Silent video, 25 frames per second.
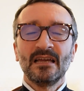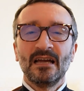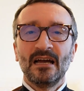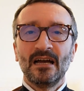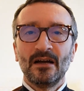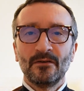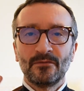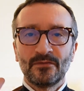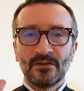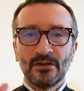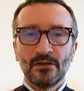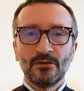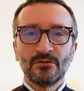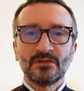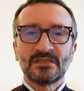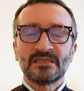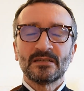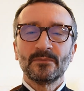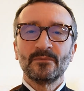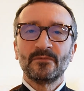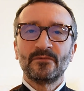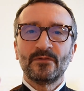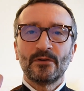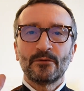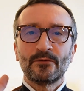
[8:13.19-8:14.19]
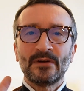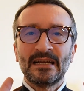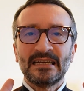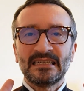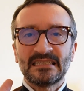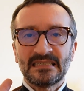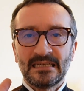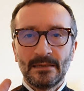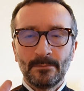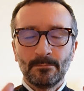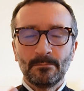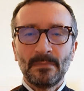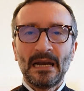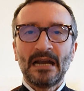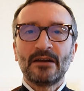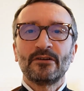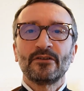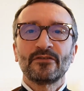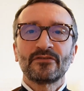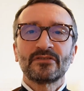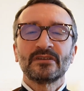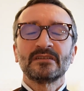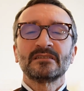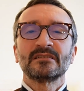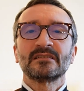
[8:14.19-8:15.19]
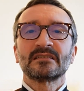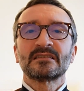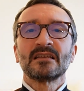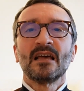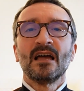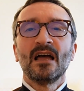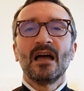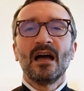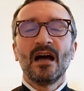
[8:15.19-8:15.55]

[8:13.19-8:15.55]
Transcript: I've used them for racing marathons,